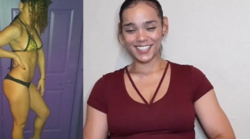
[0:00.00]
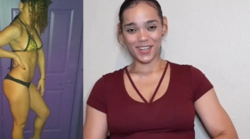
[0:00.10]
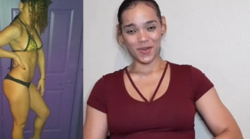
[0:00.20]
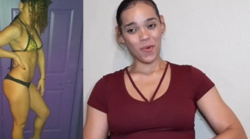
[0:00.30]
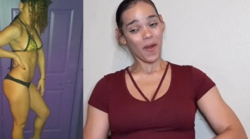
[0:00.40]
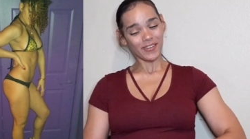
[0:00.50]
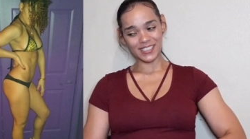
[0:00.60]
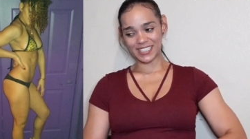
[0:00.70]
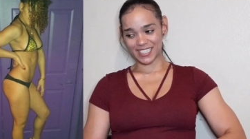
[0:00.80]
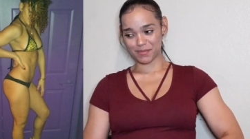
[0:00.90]
They're
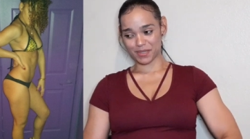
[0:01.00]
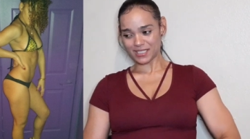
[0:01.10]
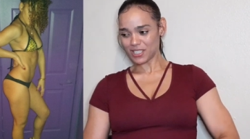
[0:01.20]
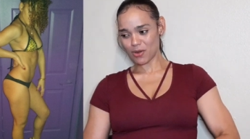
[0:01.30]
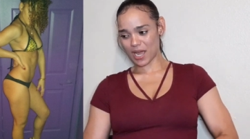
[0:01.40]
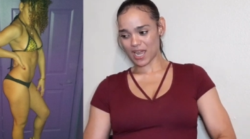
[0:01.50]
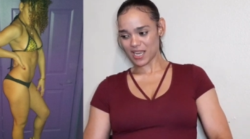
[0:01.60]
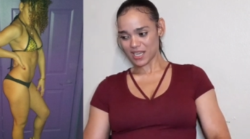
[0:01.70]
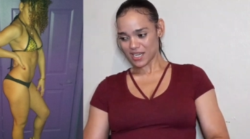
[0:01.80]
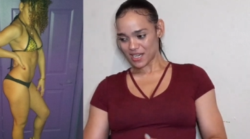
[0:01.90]
quarantined, but it's
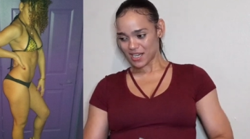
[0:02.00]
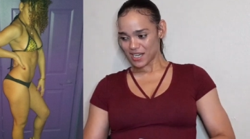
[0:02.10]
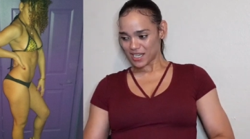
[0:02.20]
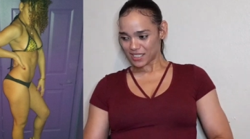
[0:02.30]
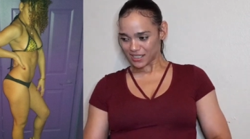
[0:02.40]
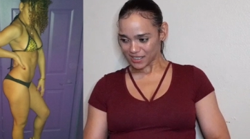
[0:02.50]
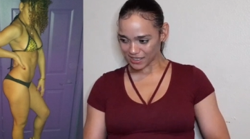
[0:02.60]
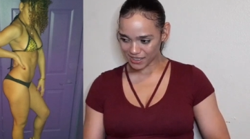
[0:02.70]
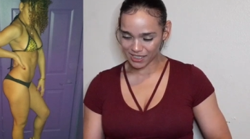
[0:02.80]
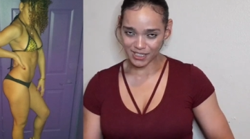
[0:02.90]
okay.
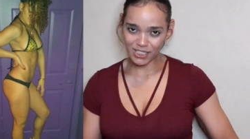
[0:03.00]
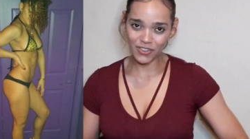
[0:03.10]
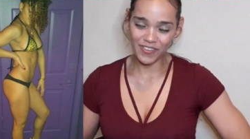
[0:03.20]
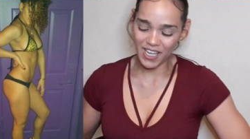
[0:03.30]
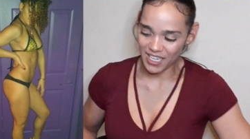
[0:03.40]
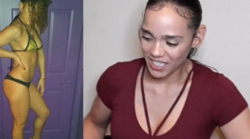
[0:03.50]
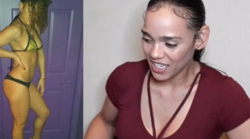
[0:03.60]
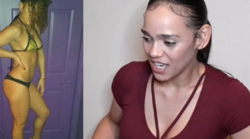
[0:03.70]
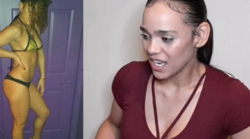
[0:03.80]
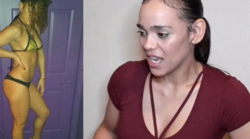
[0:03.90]
She's still fine.
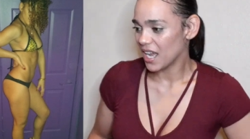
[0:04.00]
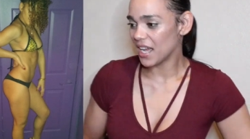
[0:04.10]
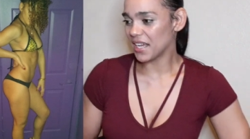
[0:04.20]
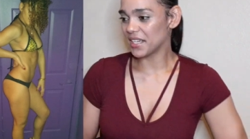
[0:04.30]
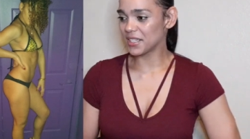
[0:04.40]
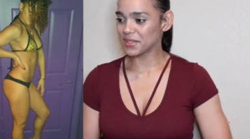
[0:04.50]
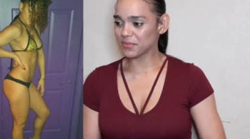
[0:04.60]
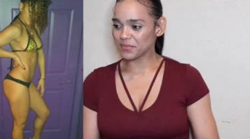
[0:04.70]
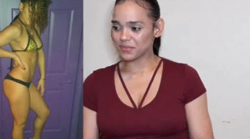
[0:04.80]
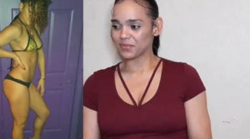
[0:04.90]

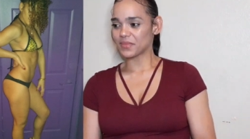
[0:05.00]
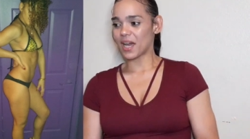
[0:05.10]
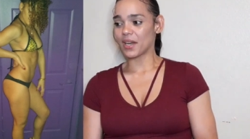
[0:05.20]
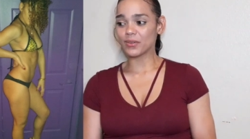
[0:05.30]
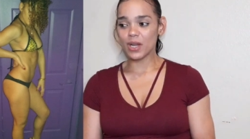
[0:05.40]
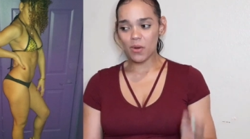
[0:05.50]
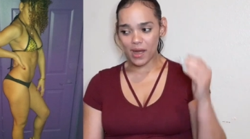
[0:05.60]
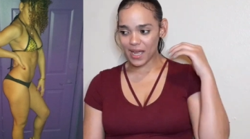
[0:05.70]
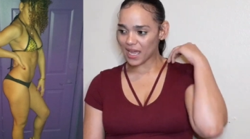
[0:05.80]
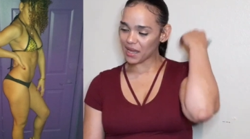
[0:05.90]
Um, I don't know
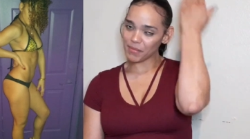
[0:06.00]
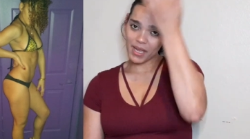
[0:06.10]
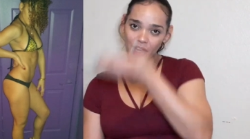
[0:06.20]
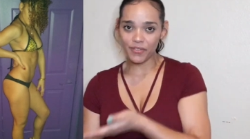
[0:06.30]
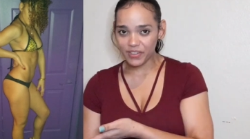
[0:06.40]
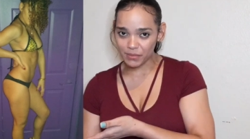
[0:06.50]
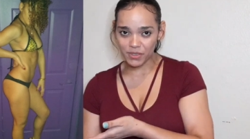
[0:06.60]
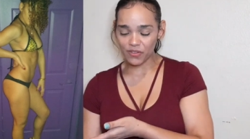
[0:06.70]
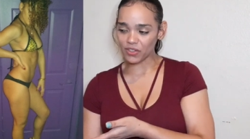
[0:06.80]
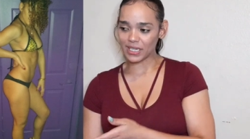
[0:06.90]
why I had my hair
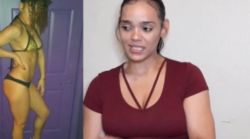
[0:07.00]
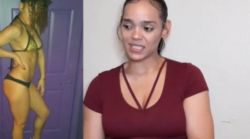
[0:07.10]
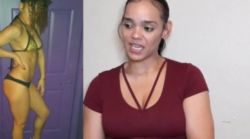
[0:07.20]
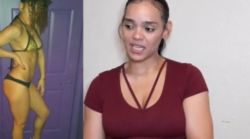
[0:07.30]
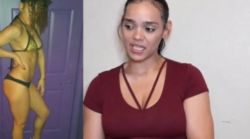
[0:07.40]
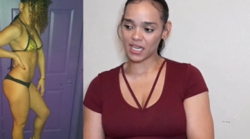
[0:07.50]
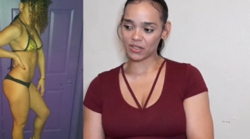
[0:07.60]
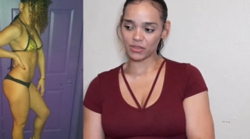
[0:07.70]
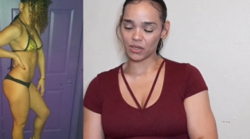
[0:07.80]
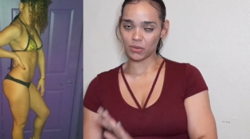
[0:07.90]
flipped over like that. I
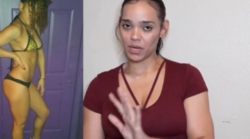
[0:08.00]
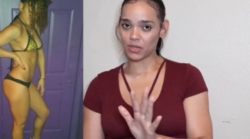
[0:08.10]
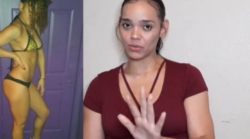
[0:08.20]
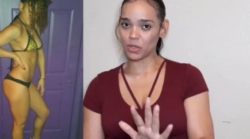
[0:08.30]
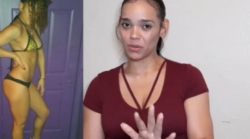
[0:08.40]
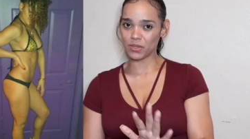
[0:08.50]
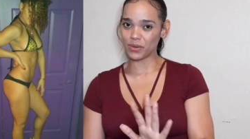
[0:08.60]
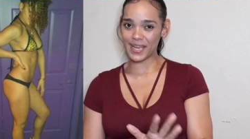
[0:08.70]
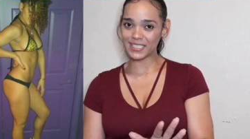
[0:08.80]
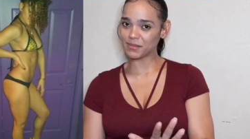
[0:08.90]
don't know. I don't know.
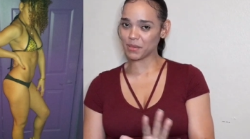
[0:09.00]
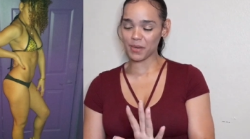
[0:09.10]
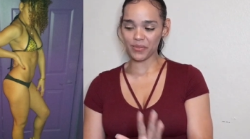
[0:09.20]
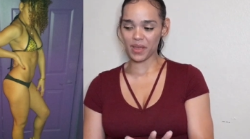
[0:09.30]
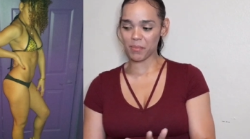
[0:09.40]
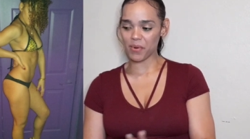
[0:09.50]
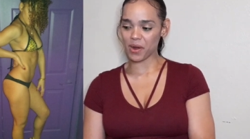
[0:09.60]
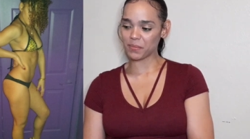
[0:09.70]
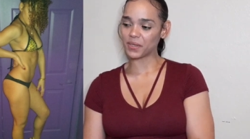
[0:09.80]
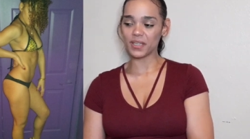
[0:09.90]
Don't ask me about that
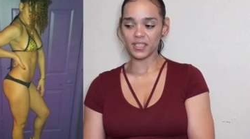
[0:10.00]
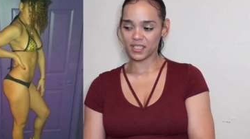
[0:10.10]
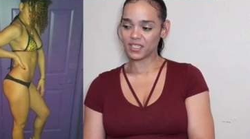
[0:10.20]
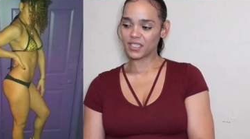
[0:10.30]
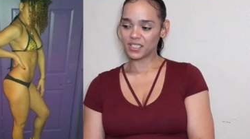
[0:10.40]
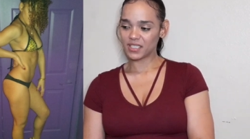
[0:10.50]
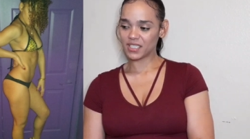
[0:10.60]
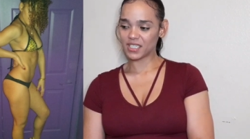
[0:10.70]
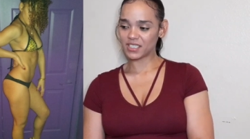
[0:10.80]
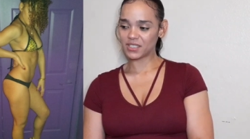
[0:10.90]
part, but
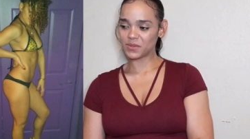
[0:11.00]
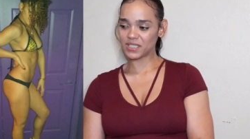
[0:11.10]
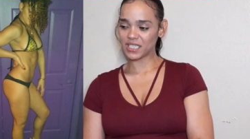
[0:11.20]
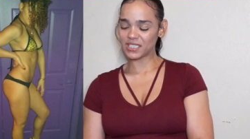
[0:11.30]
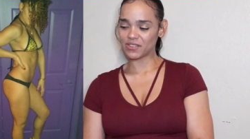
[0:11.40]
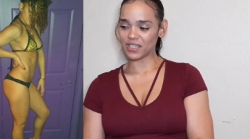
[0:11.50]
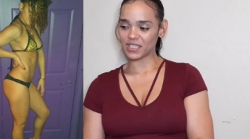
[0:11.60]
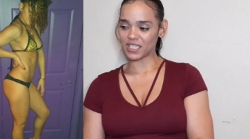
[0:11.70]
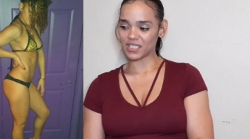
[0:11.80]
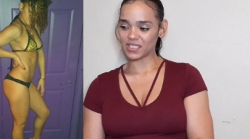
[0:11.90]
yeah, she was sexy
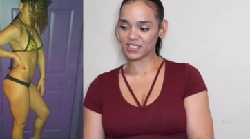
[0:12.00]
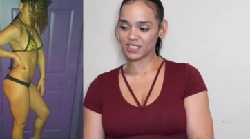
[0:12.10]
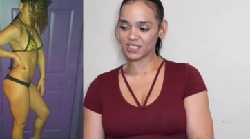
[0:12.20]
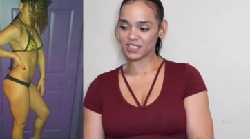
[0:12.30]
right there.